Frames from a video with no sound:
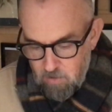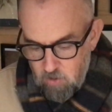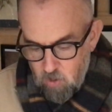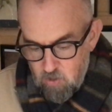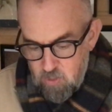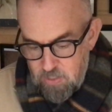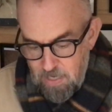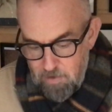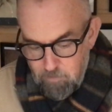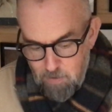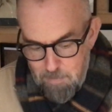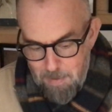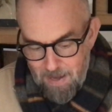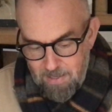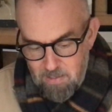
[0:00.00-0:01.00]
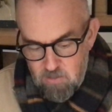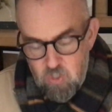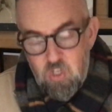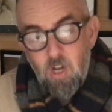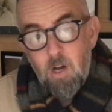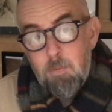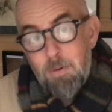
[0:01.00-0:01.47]
got safely back
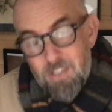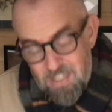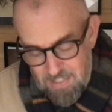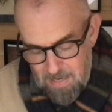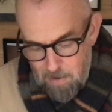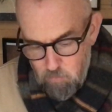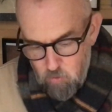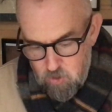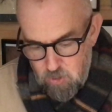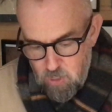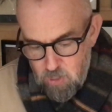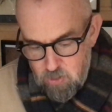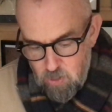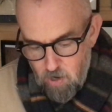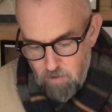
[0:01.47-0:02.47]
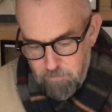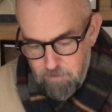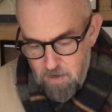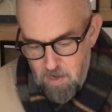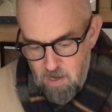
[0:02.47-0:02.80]
inside, but Sam was cut off